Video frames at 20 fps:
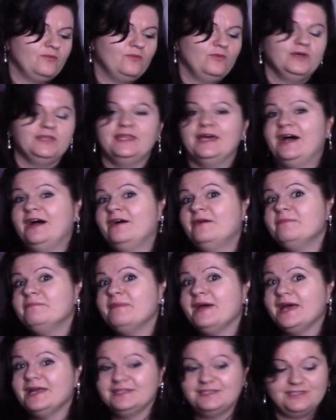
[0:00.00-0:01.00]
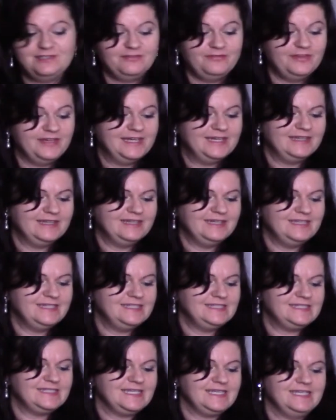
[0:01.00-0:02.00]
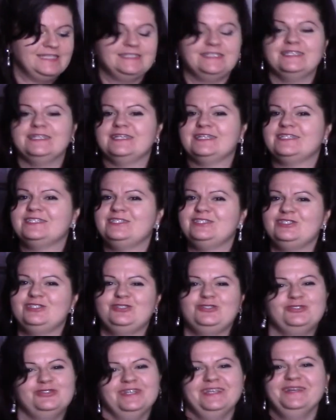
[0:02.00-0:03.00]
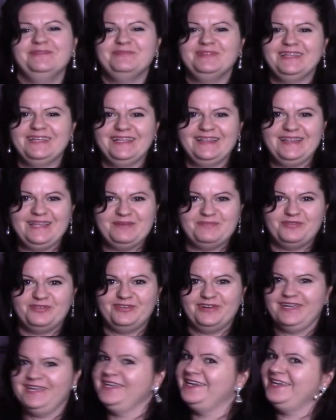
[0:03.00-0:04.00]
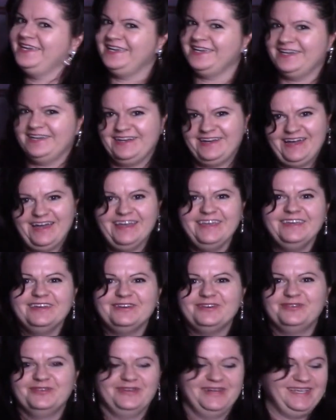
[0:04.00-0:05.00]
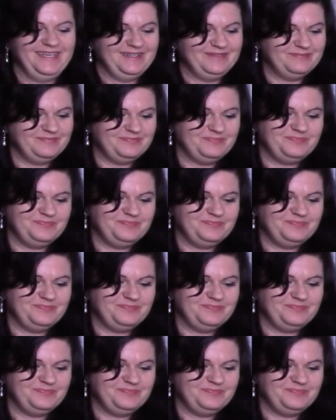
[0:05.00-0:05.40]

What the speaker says: without mass surveillance, is extremely liberating, and I agree.